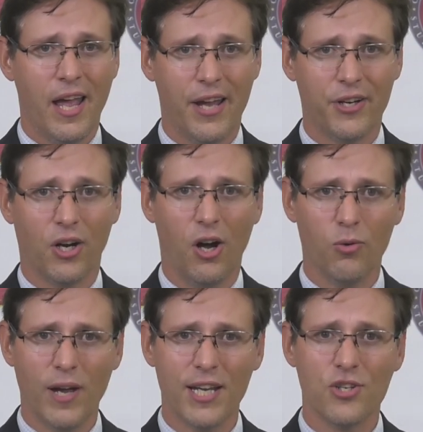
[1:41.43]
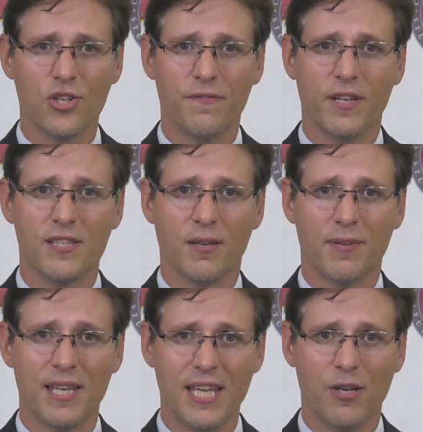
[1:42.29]
and are already shifting some
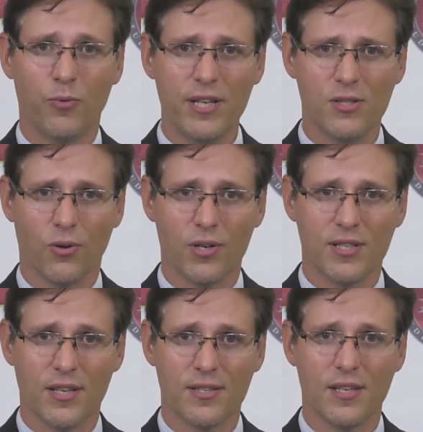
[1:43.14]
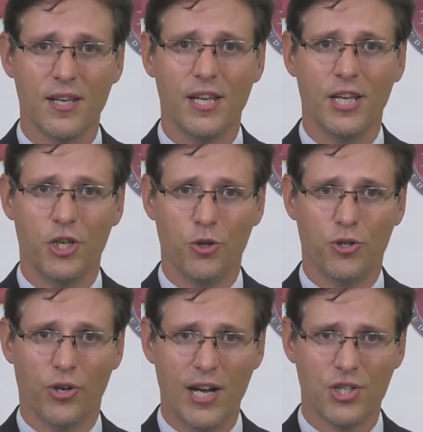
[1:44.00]
key resources in new
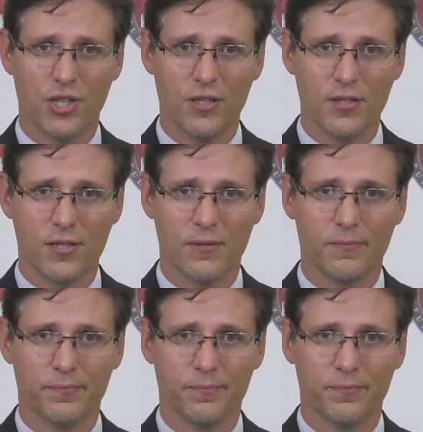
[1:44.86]
directions.